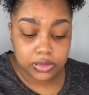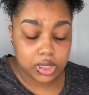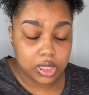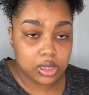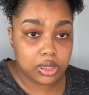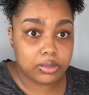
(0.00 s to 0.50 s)

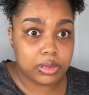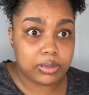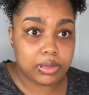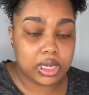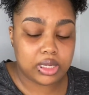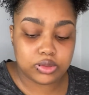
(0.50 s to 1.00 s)
All right, make
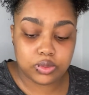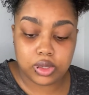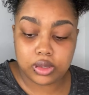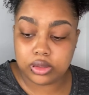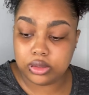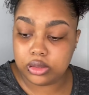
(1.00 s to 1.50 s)
my eyes
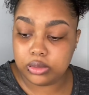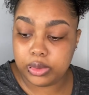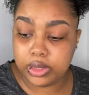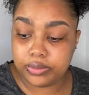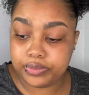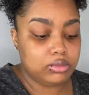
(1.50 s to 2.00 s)
water a little
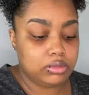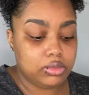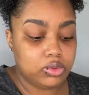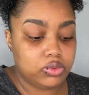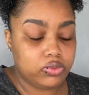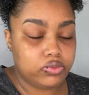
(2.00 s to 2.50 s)
bit.
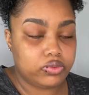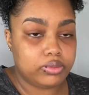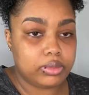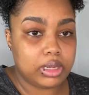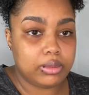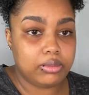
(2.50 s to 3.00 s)
Move
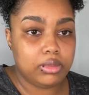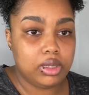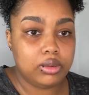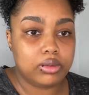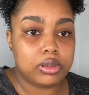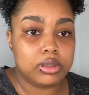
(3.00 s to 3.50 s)
my
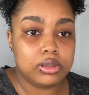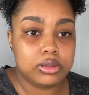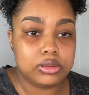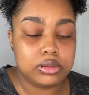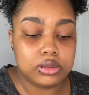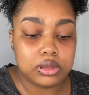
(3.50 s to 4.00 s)
mirror
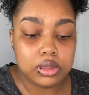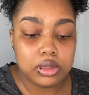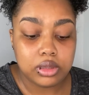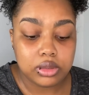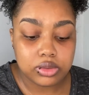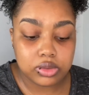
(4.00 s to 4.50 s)

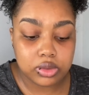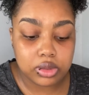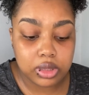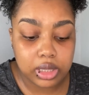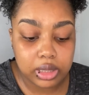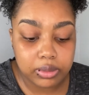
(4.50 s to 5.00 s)
so then
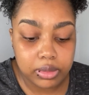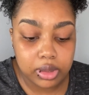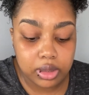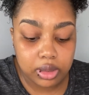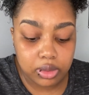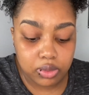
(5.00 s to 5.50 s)
I can
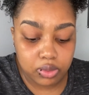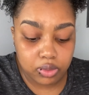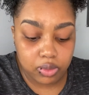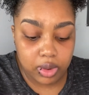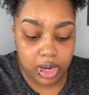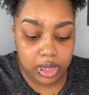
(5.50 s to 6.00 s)
be
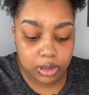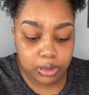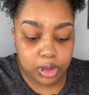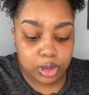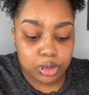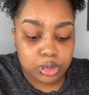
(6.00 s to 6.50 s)
right up
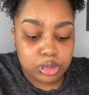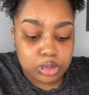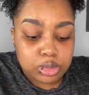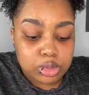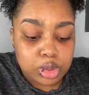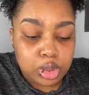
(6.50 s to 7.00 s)
close
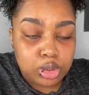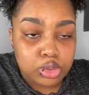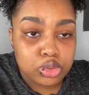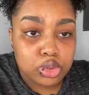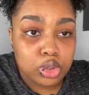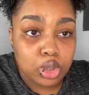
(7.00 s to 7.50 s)

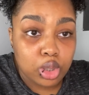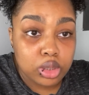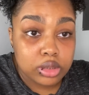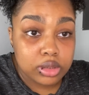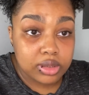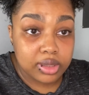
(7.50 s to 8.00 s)
so y'all
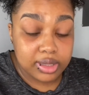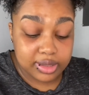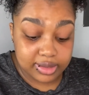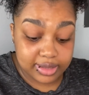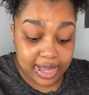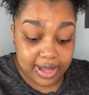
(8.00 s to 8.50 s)
can see
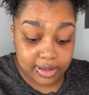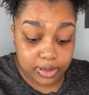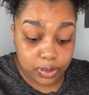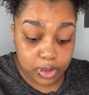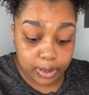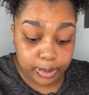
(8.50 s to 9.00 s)
exactly
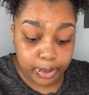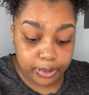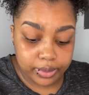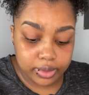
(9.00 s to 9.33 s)
what I'm doing.